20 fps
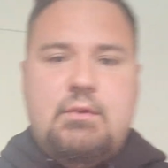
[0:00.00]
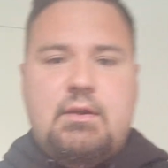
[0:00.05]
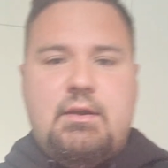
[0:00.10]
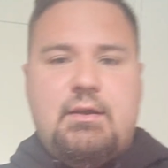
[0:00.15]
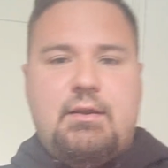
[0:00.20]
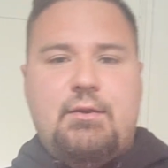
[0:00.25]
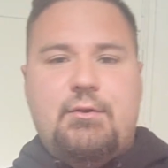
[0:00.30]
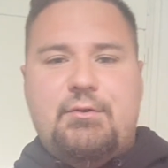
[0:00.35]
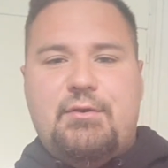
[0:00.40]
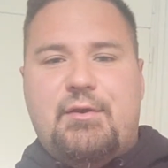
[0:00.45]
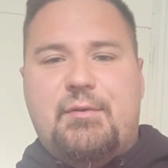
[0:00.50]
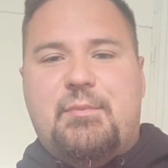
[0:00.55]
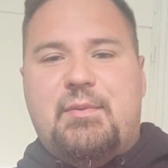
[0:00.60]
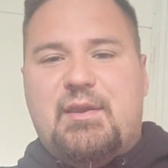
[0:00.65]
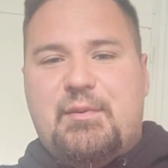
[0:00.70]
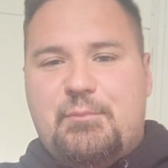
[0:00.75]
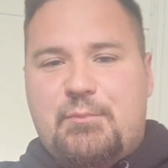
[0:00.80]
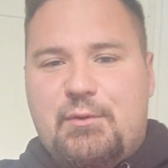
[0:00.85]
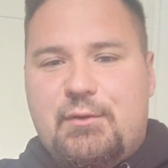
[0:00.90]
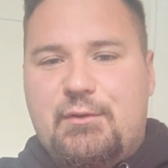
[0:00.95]
Hello there,
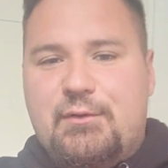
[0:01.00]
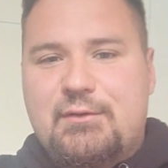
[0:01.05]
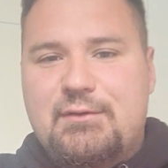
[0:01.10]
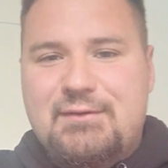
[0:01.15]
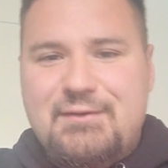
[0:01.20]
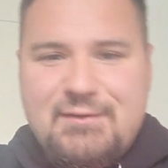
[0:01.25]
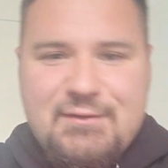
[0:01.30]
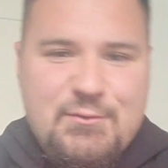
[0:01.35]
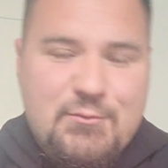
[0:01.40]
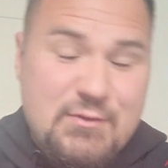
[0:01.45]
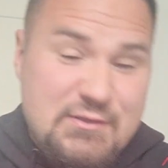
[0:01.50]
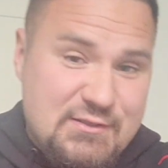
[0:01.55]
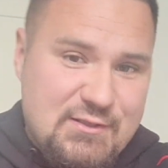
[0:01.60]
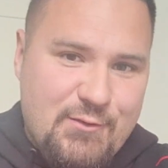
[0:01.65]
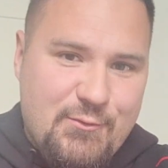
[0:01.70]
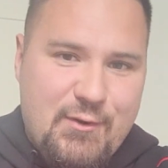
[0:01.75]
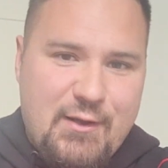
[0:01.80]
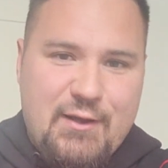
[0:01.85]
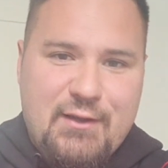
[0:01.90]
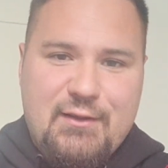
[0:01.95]
people. It was
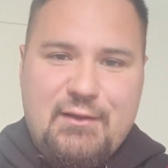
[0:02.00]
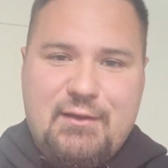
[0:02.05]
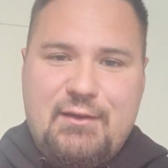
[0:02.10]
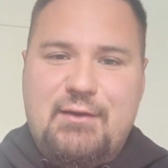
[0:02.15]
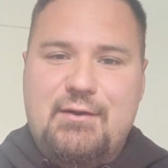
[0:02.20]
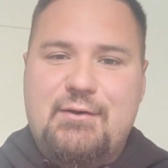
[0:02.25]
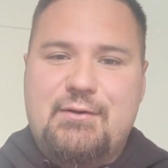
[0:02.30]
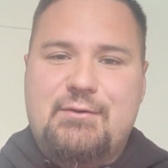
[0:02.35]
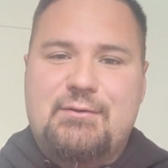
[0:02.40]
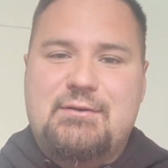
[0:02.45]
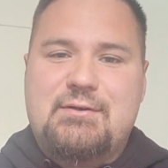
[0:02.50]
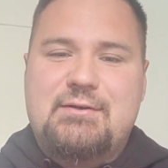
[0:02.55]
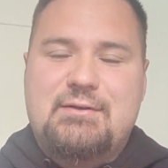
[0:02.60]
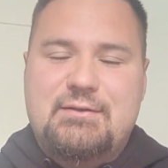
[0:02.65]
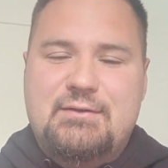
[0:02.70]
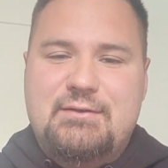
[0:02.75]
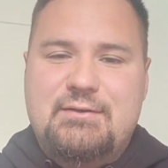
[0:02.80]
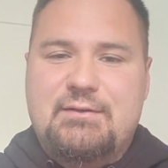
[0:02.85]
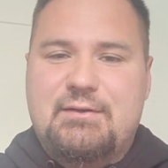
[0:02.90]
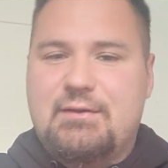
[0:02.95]
a while ago,
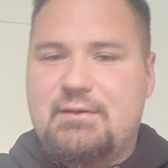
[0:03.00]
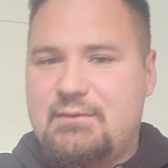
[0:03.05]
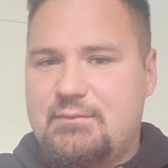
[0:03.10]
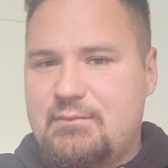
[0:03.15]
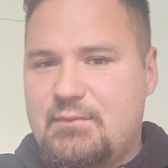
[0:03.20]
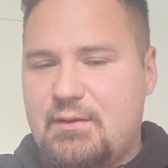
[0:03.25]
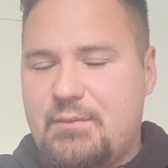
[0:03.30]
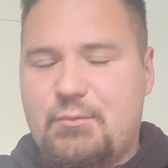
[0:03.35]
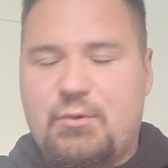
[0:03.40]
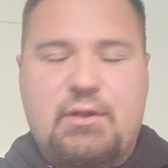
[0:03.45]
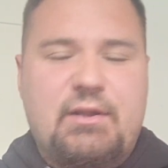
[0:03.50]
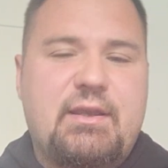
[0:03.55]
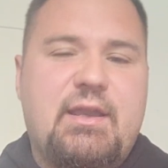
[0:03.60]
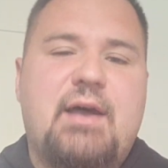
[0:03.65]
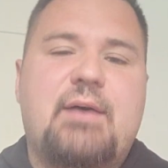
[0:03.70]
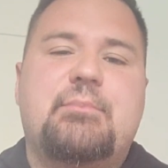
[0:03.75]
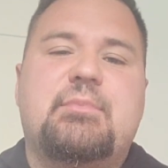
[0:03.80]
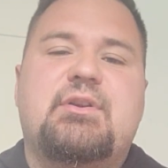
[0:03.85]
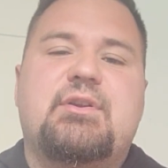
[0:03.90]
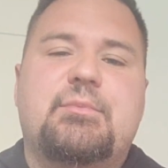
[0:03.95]
and I'm really
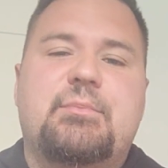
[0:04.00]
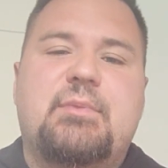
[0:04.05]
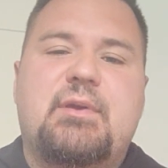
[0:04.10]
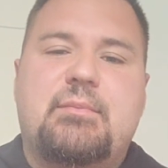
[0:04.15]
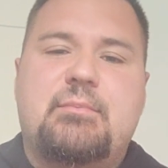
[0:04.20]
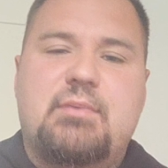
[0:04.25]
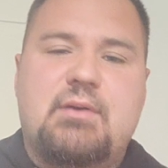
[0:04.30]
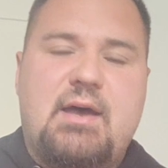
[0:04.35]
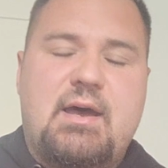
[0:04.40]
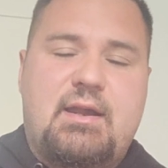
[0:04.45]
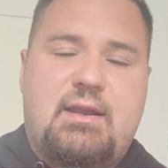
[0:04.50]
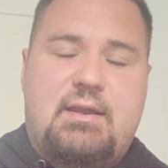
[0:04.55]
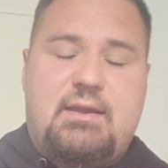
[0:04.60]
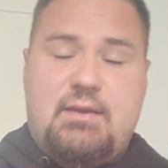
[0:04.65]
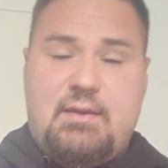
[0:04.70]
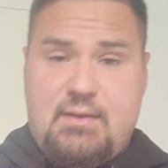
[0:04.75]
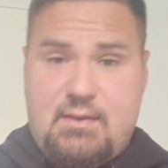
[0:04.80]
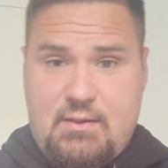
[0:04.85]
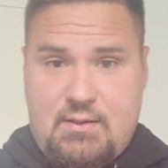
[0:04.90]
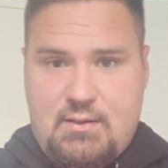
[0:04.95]
happy to be back.
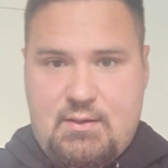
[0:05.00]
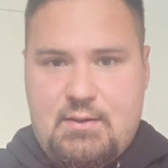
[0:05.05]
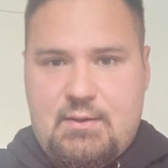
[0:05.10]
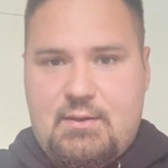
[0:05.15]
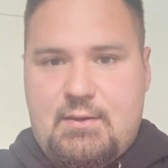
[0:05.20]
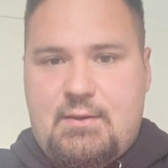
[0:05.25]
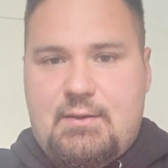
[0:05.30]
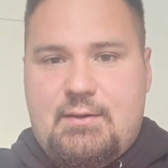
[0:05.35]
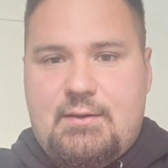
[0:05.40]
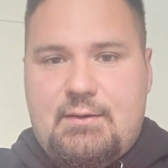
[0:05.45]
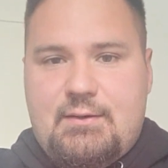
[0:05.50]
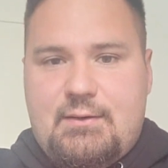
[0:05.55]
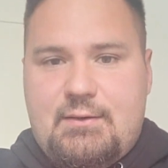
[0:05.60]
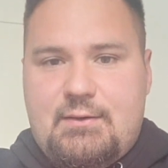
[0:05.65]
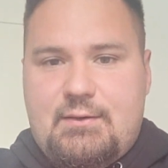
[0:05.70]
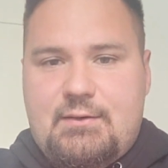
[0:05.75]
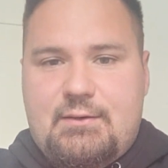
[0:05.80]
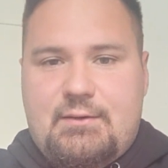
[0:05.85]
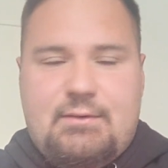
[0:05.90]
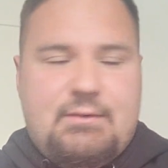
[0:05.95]

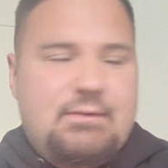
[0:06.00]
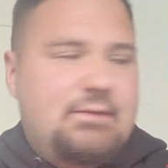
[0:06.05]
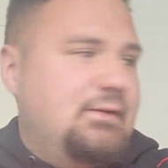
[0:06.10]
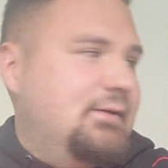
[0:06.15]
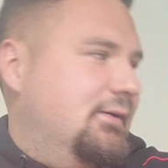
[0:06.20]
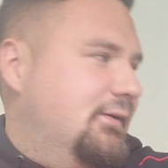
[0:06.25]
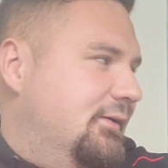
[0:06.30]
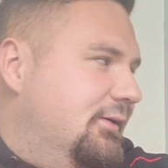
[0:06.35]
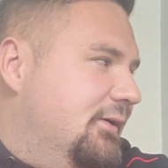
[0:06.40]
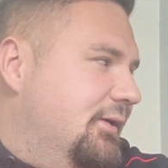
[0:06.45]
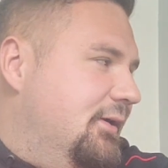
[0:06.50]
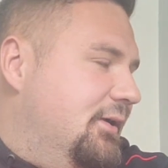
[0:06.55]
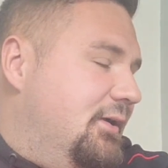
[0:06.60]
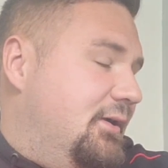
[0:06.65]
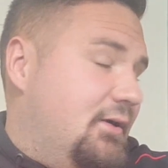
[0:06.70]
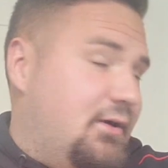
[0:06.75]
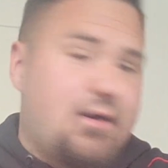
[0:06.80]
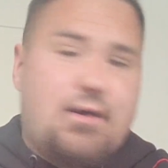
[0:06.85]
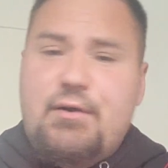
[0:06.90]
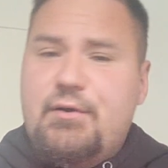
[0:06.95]
Uh,
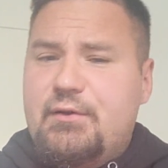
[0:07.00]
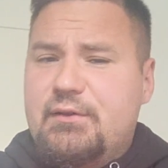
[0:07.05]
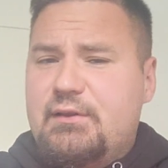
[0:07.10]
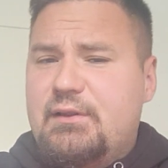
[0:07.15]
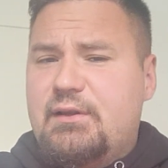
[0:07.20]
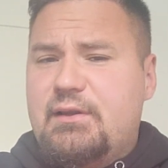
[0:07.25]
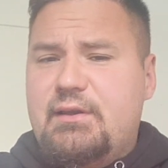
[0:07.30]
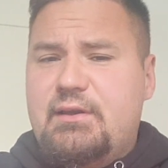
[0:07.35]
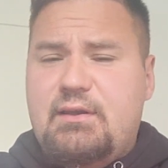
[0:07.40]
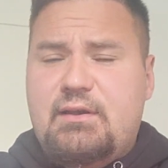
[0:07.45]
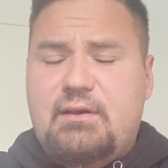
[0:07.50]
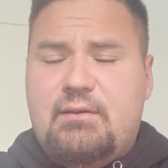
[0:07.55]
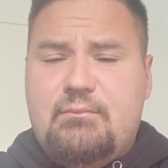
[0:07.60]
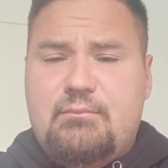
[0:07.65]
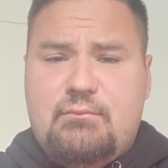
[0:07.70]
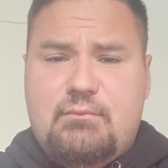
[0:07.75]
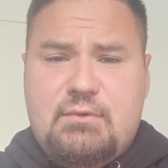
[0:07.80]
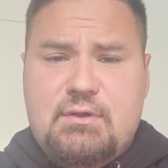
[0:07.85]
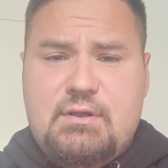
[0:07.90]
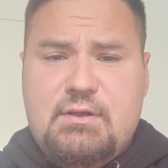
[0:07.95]
Currently, a
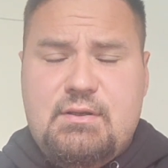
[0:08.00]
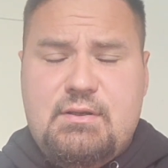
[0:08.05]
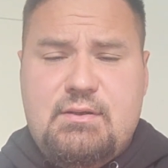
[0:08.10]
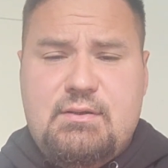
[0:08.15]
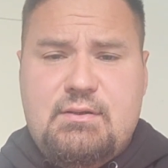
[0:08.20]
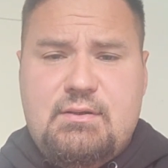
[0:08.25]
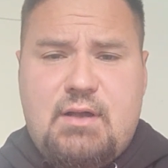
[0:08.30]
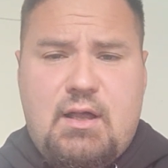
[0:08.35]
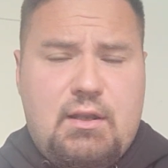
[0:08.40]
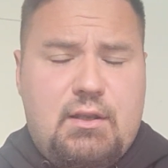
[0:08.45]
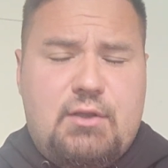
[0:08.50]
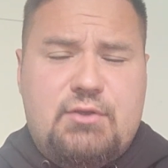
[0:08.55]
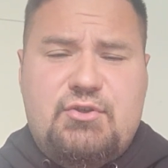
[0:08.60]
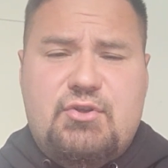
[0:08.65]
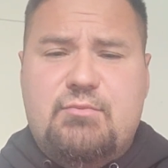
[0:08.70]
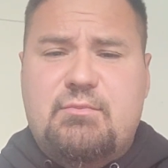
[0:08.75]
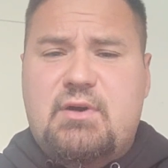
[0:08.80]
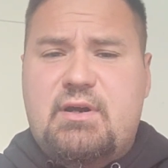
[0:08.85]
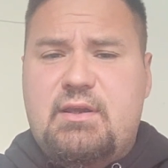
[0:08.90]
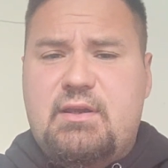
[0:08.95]
lot
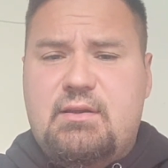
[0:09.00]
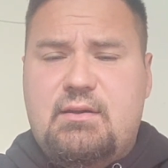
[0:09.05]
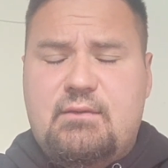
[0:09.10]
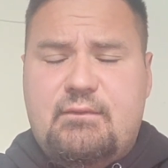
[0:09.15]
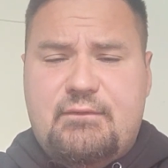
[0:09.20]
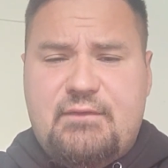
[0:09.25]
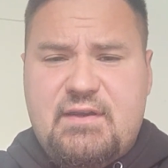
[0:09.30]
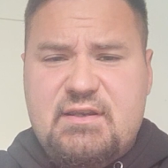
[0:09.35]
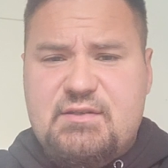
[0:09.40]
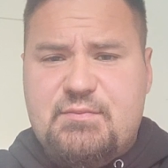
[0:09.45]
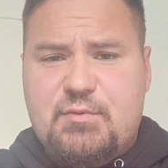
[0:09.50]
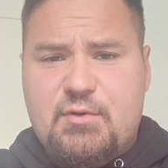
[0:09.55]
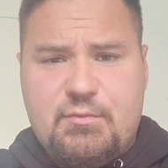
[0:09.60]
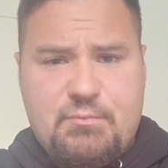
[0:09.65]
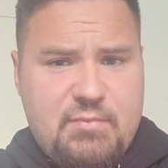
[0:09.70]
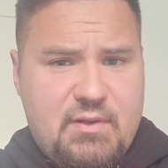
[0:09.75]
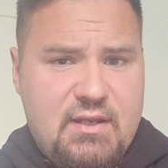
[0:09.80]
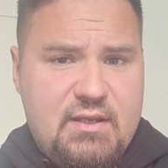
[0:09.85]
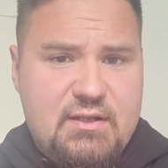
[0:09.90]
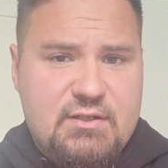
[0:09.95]
on my
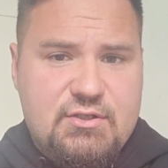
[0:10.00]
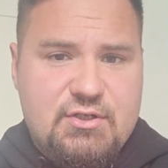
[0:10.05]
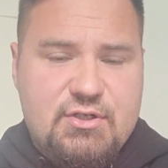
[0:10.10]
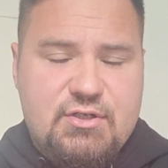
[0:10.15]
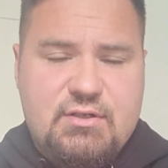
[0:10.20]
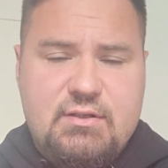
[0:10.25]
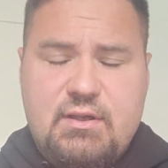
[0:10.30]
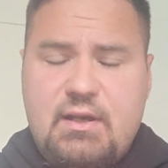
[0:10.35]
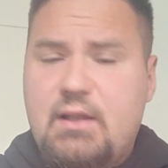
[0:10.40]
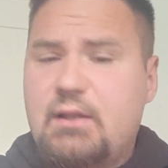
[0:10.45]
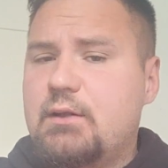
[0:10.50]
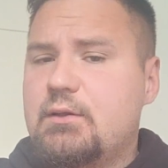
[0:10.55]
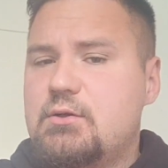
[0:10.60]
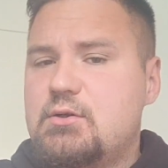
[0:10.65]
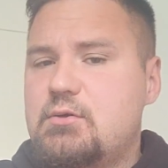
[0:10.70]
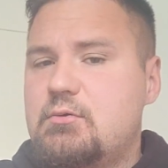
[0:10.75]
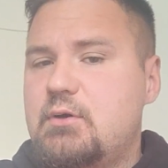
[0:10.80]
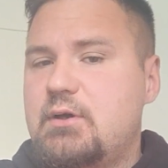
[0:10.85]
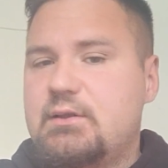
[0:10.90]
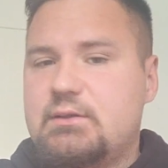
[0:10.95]
Facebook page,
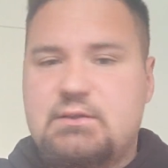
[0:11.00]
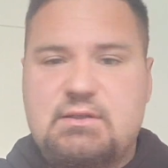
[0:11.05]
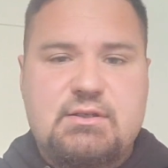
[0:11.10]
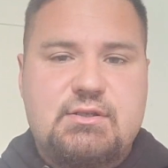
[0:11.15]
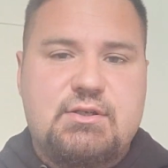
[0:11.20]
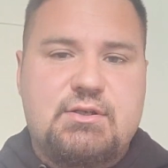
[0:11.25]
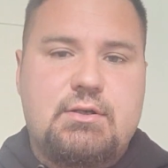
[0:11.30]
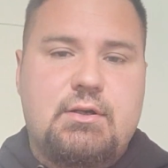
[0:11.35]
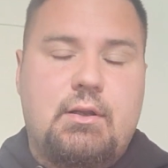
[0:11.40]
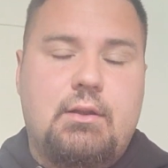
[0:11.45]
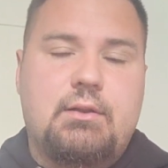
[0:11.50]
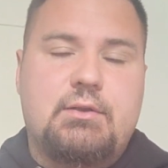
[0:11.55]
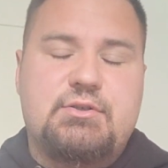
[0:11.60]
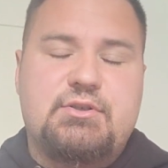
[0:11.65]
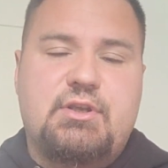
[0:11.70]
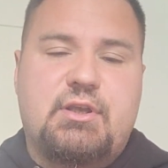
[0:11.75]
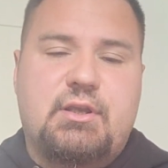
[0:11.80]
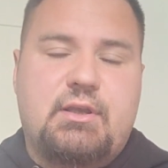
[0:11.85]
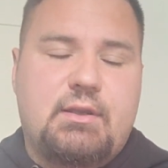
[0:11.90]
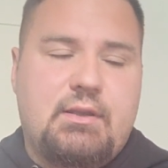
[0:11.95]
Eloquent
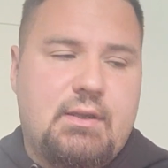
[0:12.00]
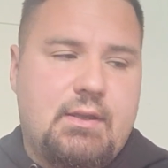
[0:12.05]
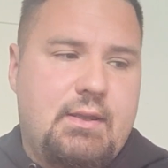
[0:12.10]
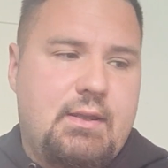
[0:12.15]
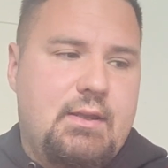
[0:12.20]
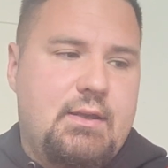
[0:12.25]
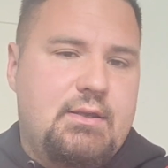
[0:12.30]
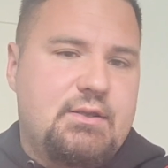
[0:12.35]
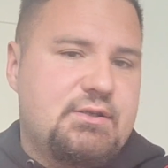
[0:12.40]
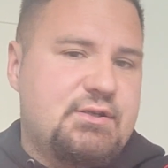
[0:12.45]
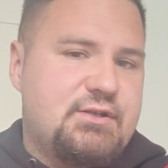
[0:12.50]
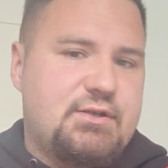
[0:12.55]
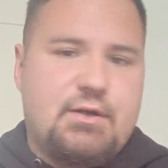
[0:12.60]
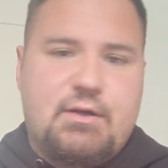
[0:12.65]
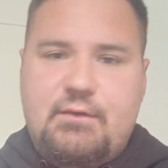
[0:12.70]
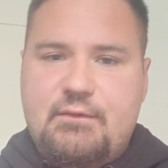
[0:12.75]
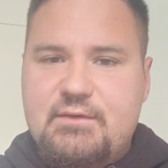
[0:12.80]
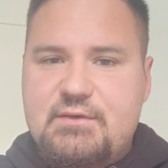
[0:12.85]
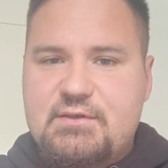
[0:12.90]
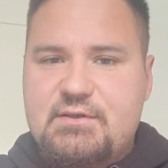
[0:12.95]
Astrology
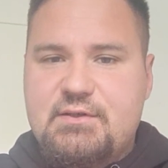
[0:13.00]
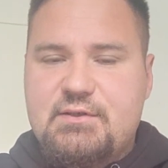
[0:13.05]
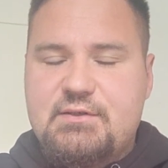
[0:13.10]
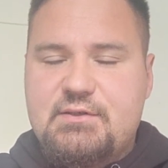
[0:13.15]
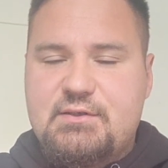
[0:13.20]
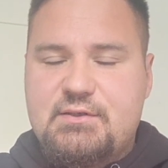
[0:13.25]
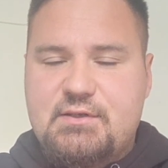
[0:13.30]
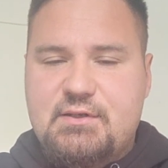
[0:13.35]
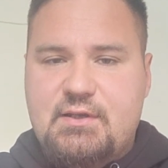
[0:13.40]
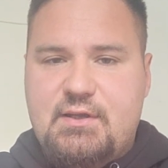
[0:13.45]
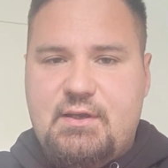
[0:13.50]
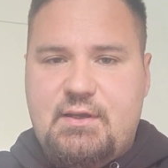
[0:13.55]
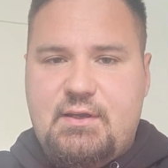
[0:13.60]
Services.